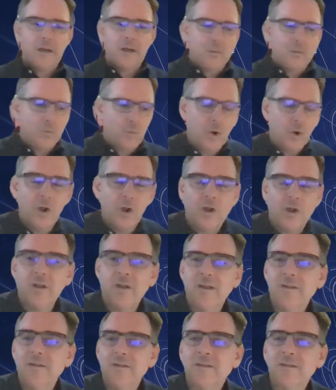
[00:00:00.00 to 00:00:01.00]
work
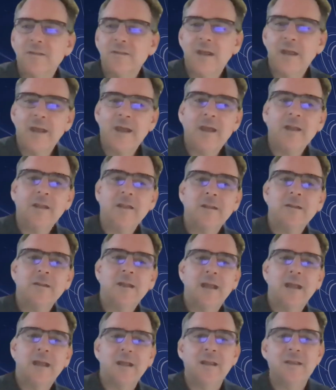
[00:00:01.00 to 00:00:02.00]
is that
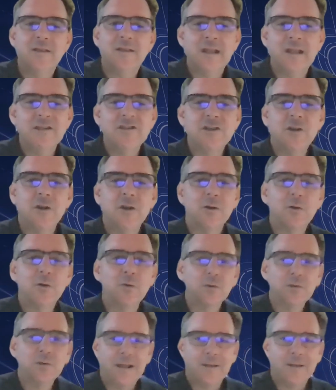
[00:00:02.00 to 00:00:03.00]
his NGO
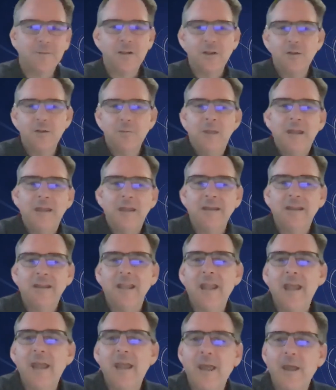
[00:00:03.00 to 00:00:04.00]
called African Men
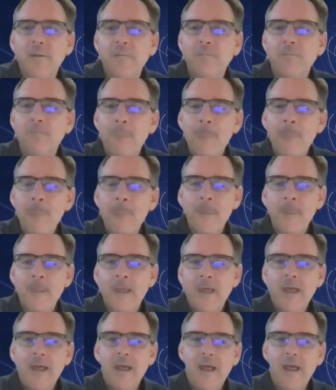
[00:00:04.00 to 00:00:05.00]
Care,
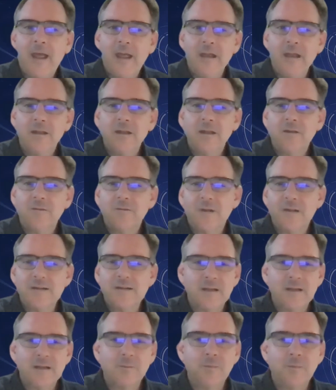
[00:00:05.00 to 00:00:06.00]
and it funds
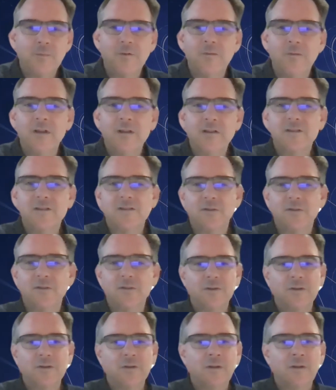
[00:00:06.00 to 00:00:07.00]
underprivileged
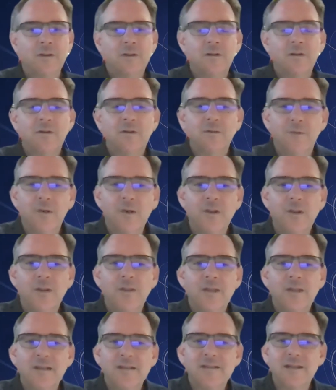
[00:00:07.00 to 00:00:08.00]
children to further
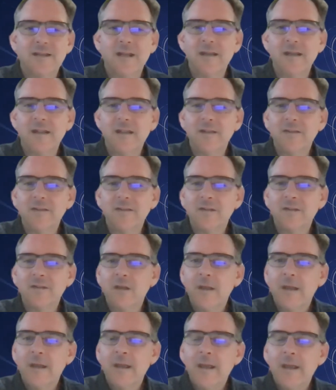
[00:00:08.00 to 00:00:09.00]
their studies.
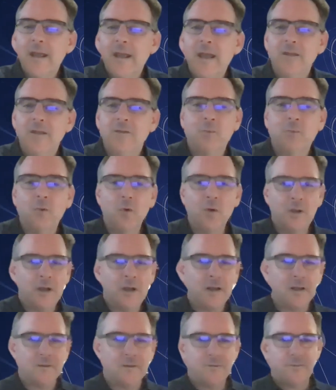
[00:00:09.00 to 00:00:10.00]
And it's born
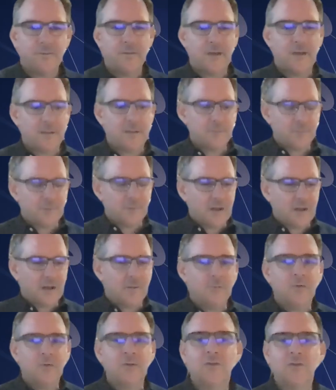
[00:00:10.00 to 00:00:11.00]
out of
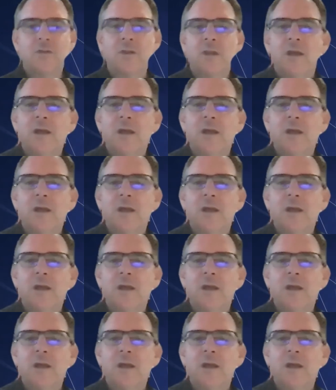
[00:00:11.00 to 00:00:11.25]
Mzamo's